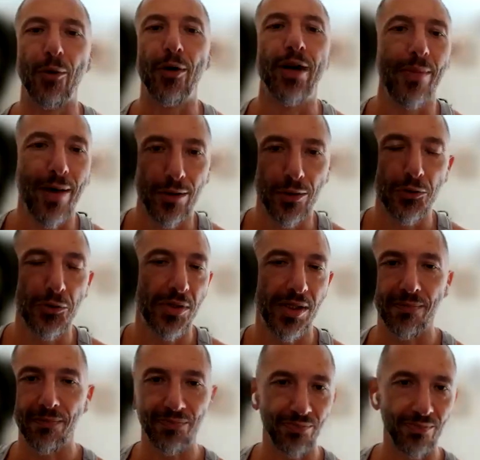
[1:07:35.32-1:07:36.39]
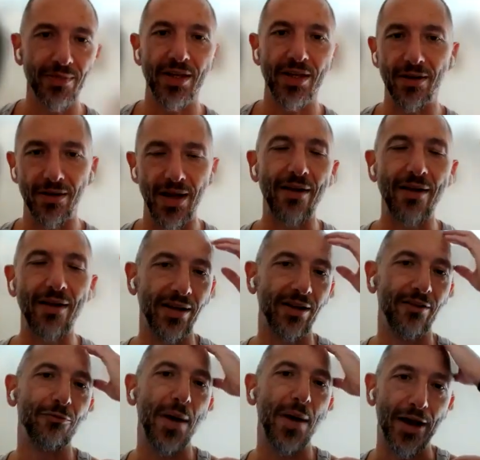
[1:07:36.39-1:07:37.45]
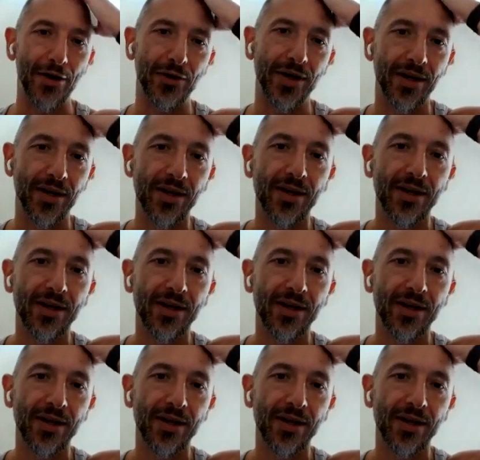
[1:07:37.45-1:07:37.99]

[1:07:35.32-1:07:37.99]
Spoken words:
worried about losing, having enough battery